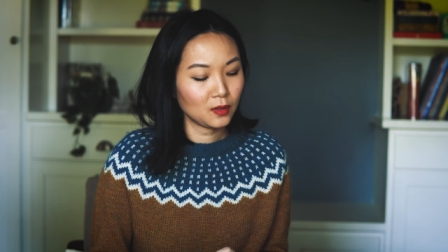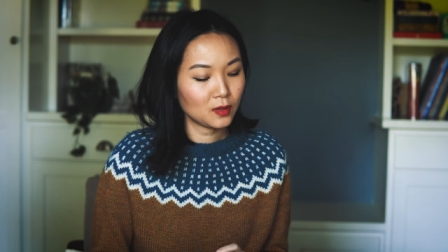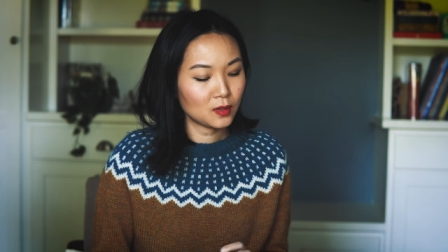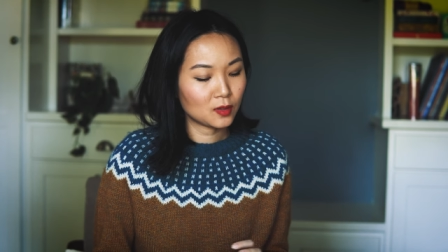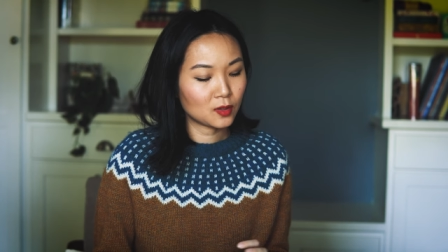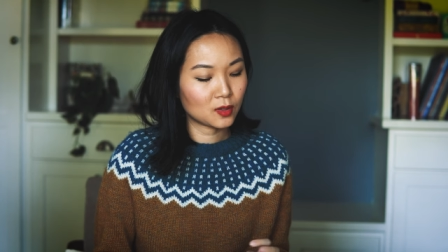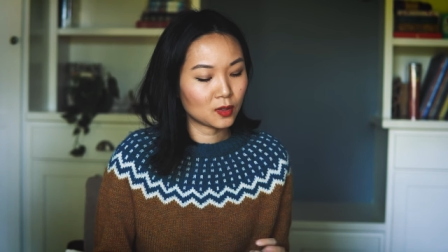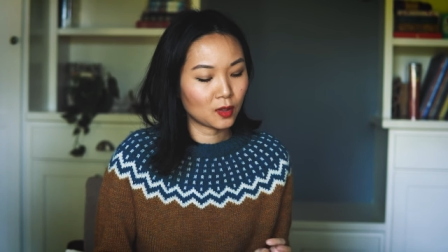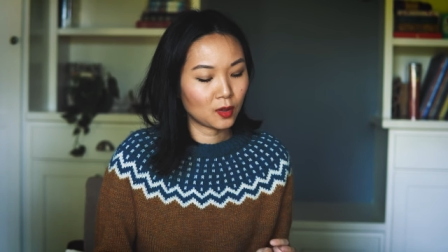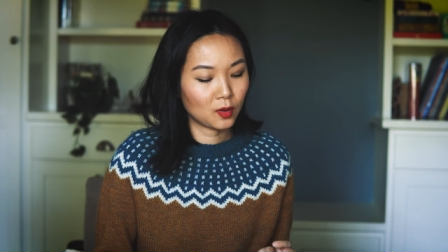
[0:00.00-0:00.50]

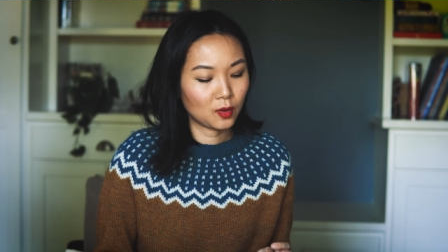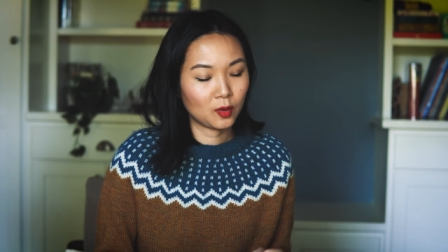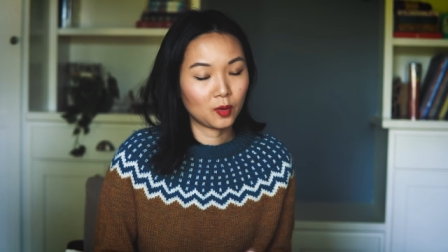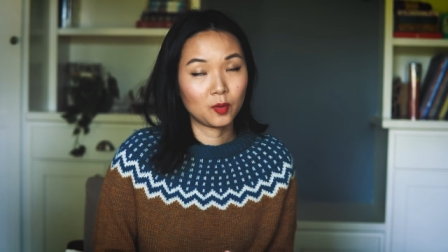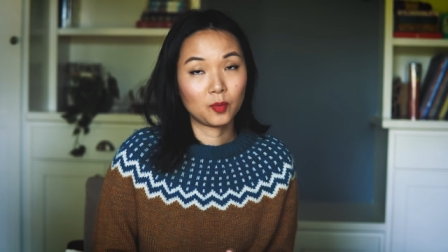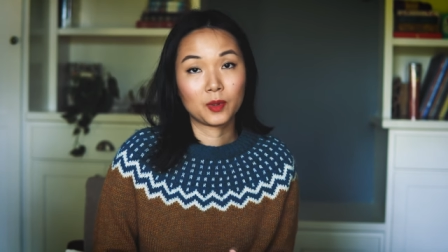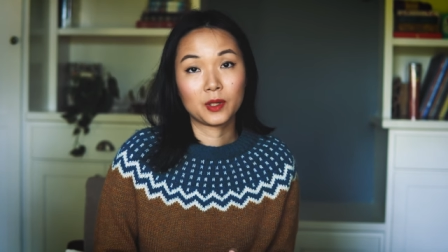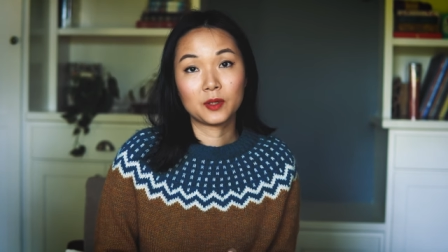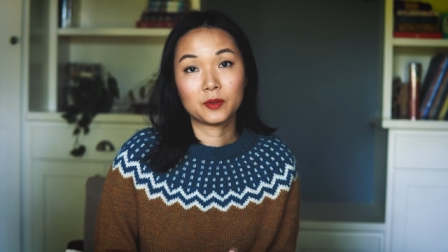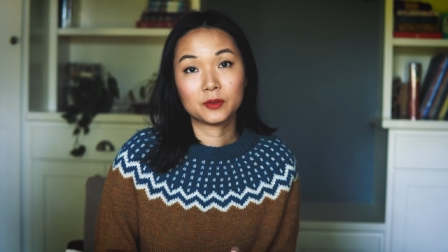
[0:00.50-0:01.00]
So
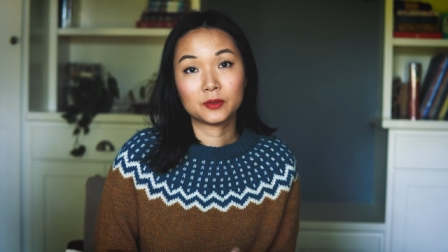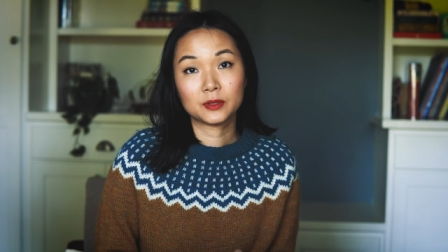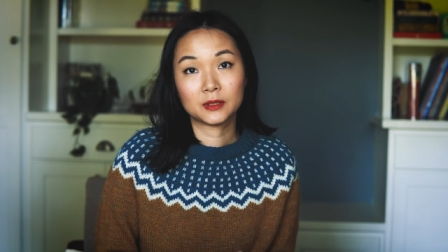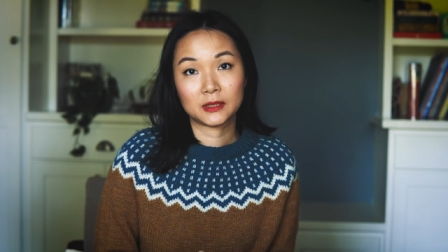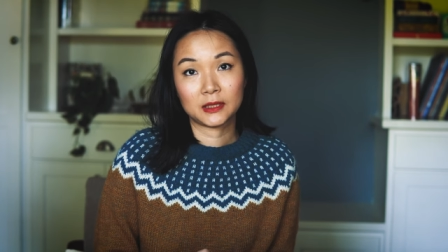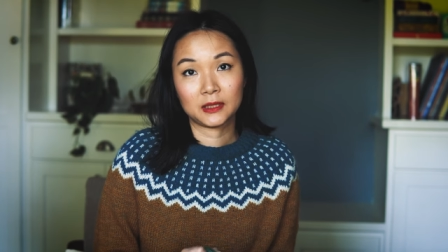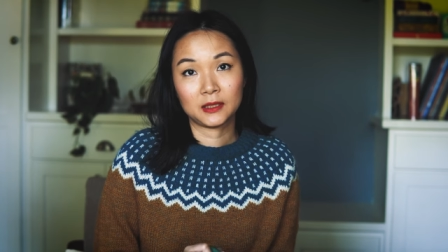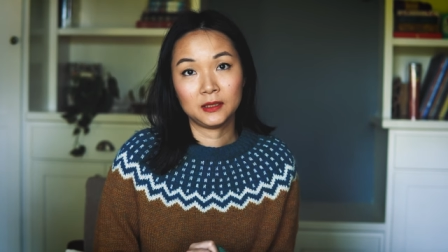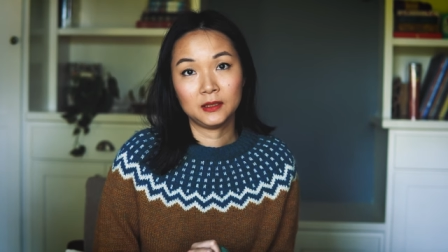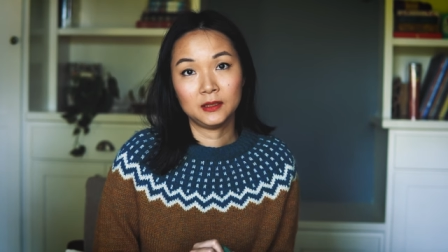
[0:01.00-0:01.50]
we will
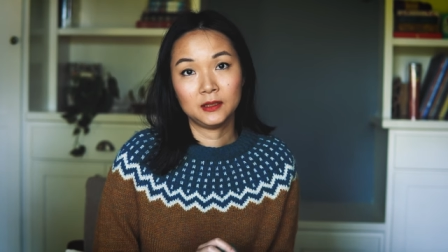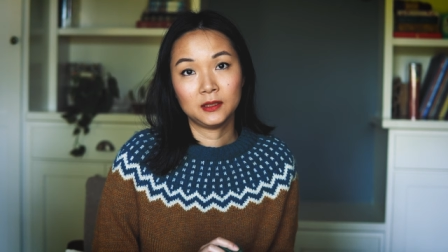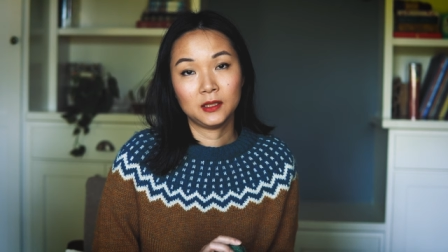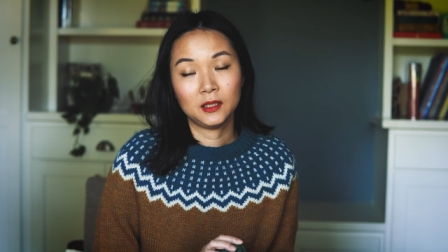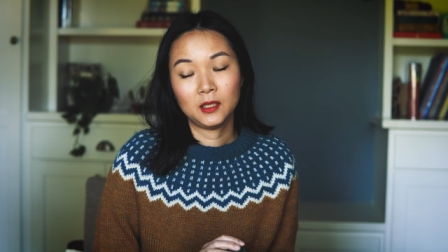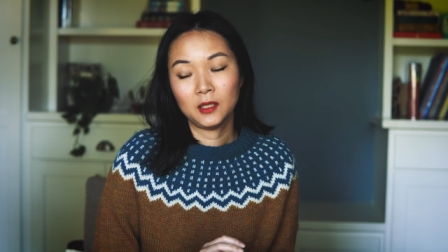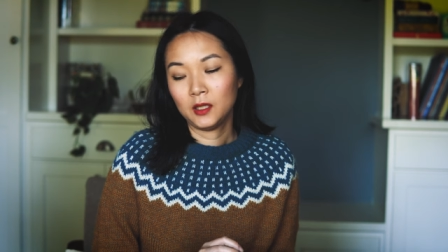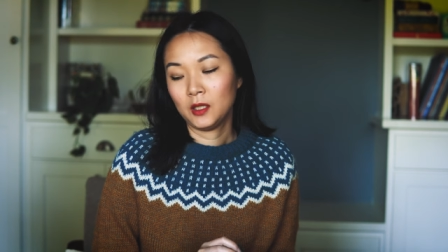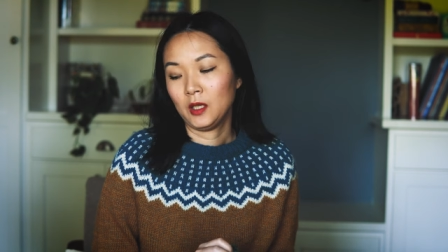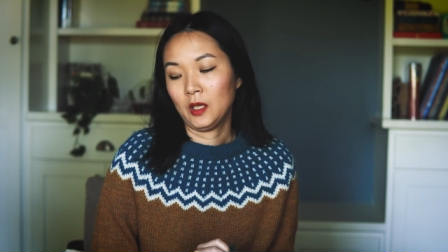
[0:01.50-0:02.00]
see
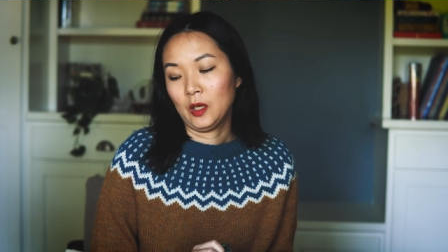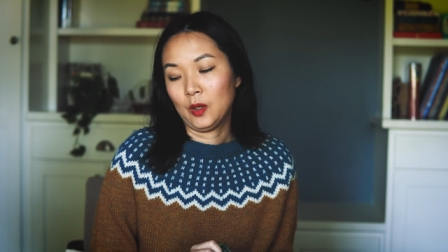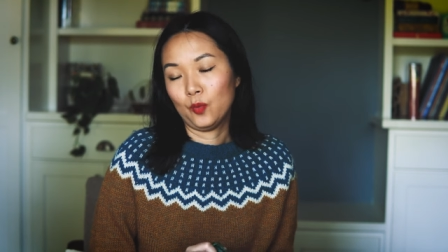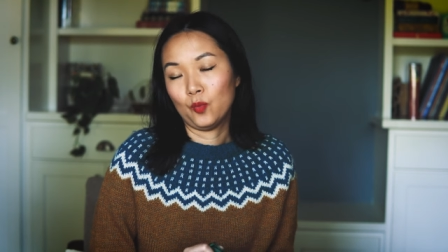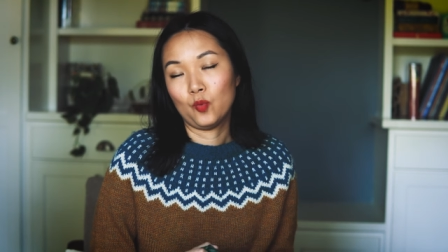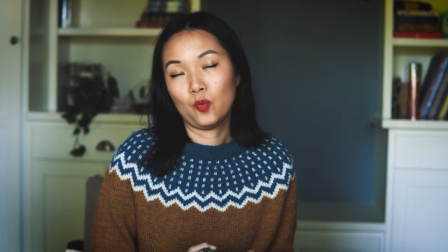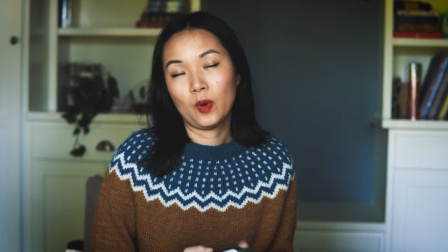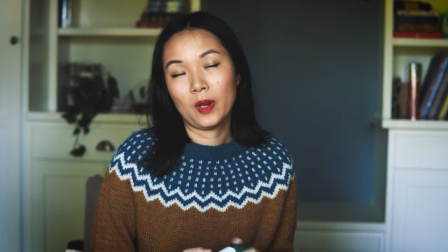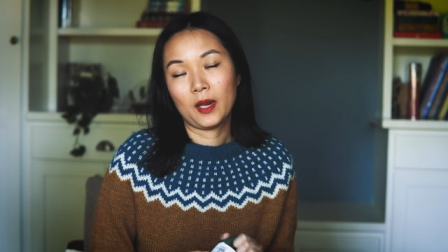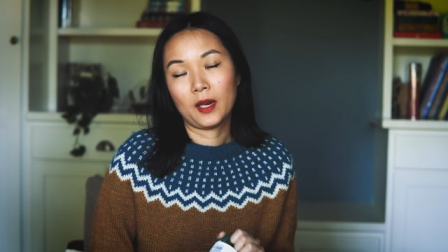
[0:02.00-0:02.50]

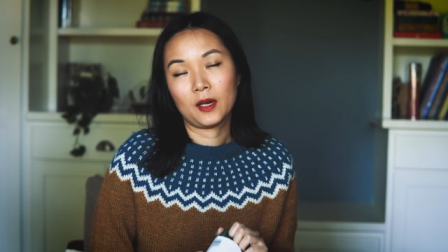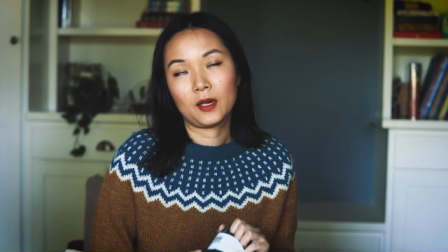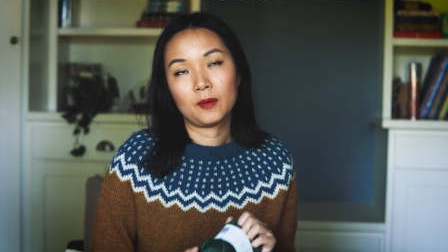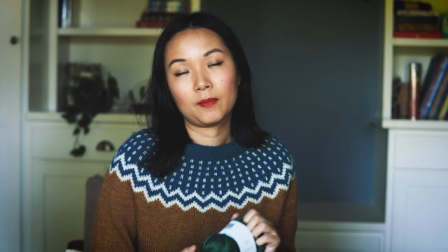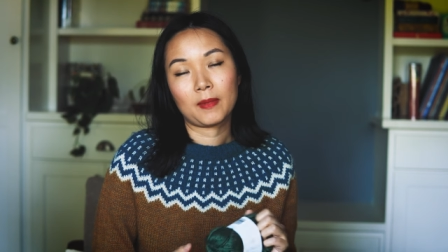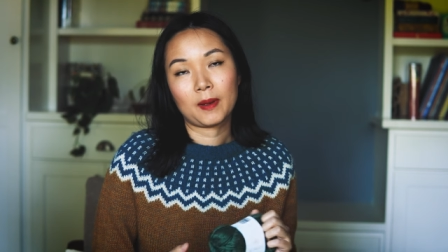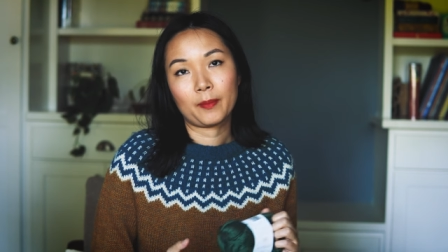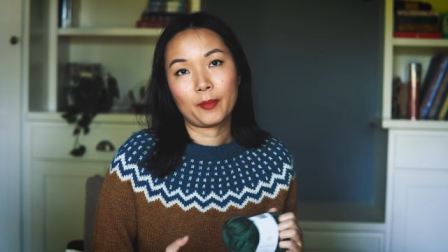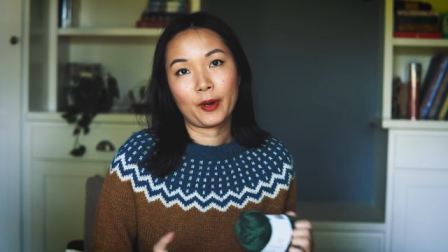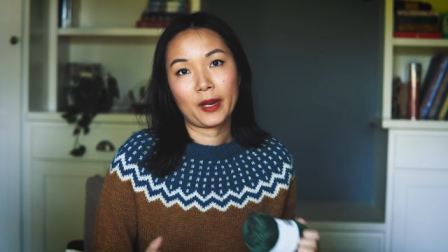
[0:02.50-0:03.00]
where
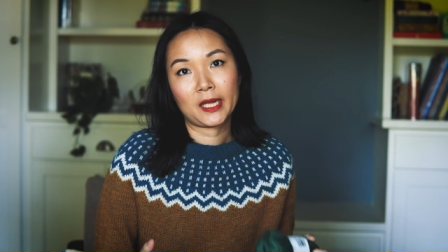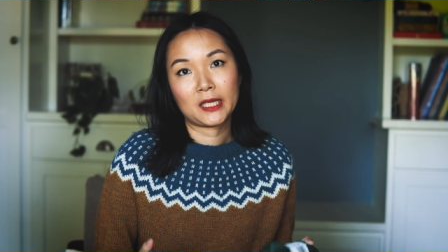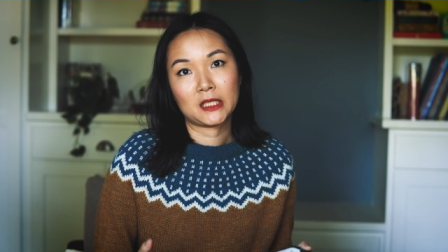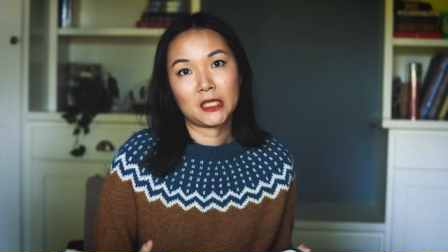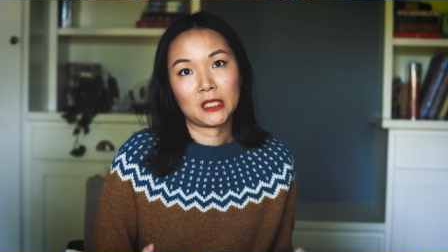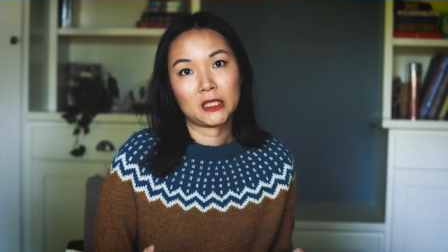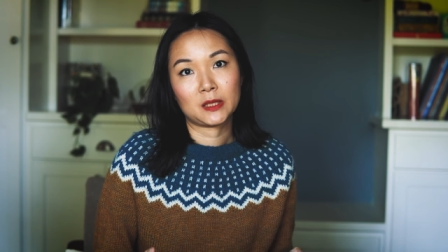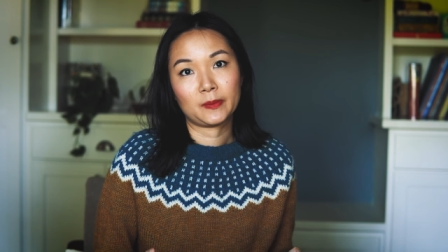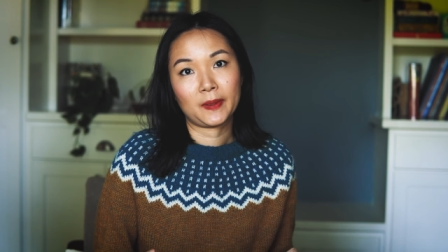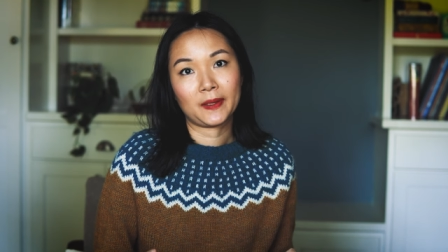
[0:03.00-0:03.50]
my brain
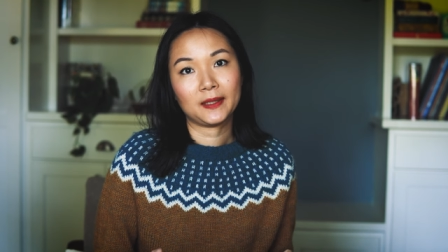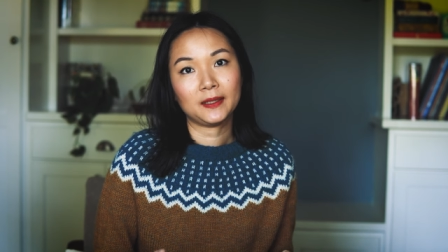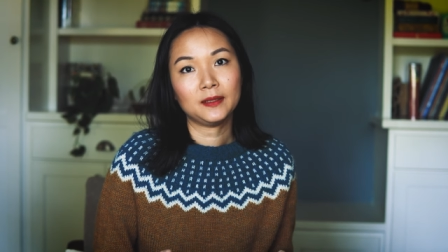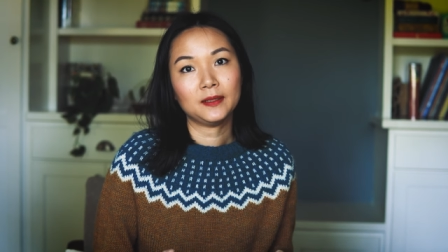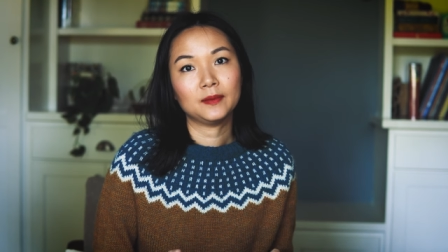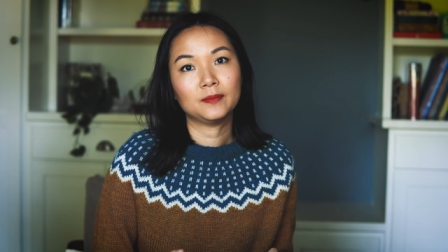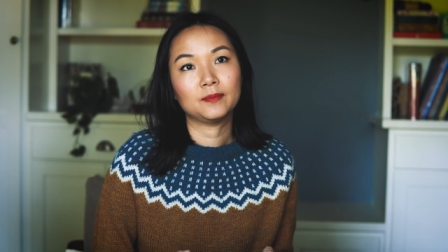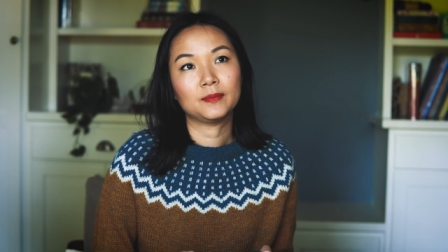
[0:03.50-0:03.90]
takes me